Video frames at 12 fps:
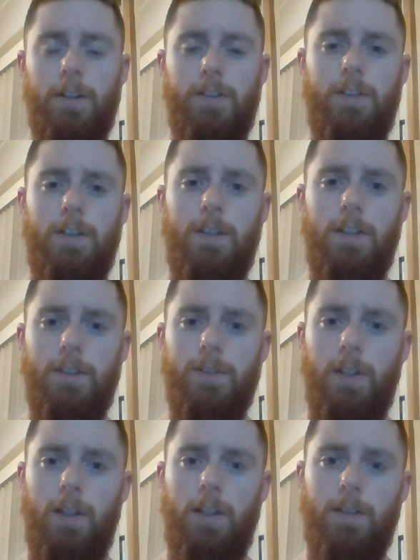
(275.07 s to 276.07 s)
CT
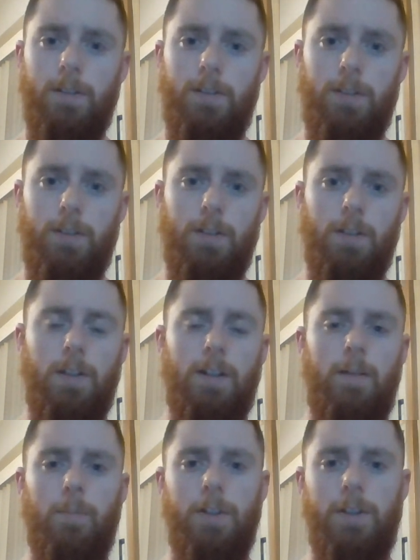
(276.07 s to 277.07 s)
scans,
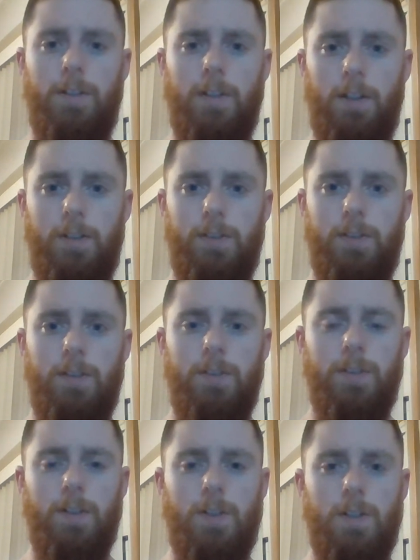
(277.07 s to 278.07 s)
and blood tests,
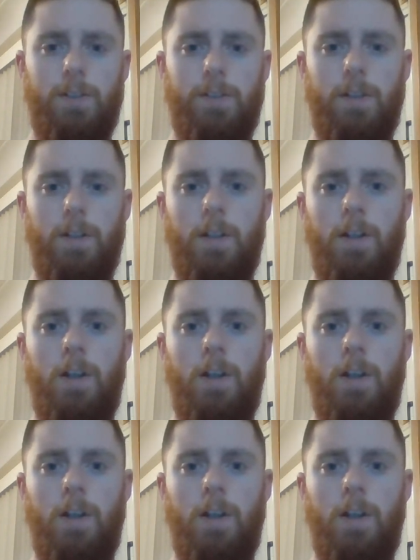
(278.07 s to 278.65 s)
such as the